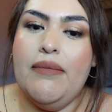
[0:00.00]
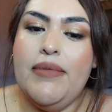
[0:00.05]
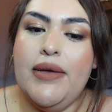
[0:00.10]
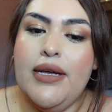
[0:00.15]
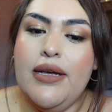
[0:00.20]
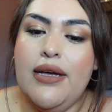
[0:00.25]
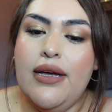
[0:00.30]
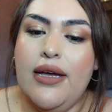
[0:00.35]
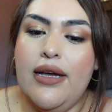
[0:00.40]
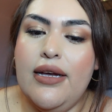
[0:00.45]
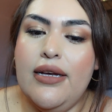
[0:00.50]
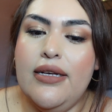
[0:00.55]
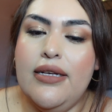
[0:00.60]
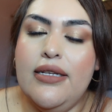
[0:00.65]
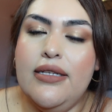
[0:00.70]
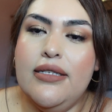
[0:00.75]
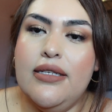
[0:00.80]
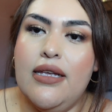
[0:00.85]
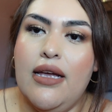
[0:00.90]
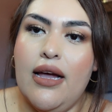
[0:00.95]

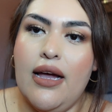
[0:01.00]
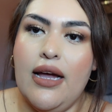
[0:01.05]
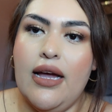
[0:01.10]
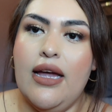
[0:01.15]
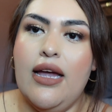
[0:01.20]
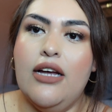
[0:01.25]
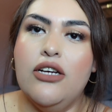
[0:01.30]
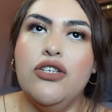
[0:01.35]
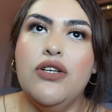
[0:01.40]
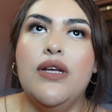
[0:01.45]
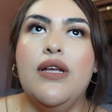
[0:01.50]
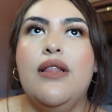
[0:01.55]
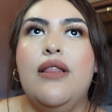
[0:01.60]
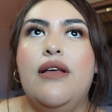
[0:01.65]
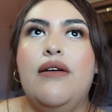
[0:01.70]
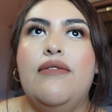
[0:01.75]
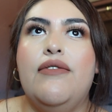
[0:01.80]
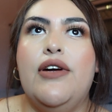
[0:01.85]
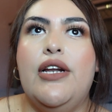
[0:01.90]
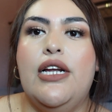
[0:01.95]
because I actually
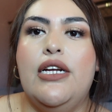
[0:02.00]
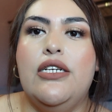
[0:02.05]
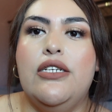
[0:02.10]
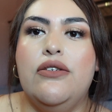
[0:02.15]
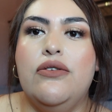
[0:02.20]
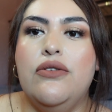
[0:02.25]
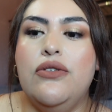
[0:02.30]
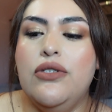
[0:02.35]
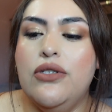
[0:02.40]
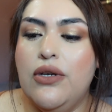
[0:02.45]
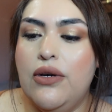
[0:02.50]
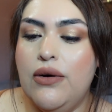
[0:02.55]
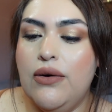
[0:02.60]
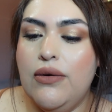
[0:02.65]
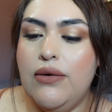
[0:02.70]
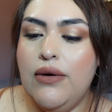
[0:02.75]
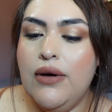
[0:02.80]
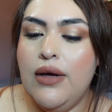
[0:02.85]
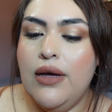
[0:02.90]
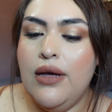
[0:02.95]
love what I do. So